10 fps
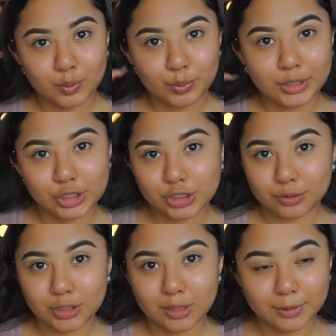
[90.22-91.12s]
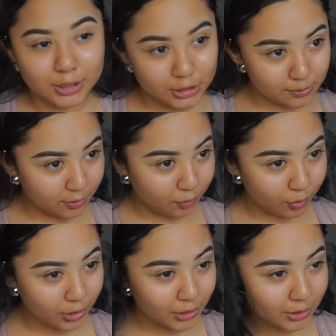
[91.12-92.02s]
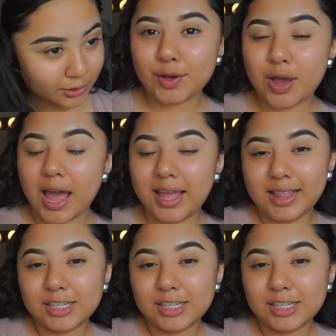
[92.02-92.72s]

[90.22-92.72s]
Well, I should have thought about this before. So I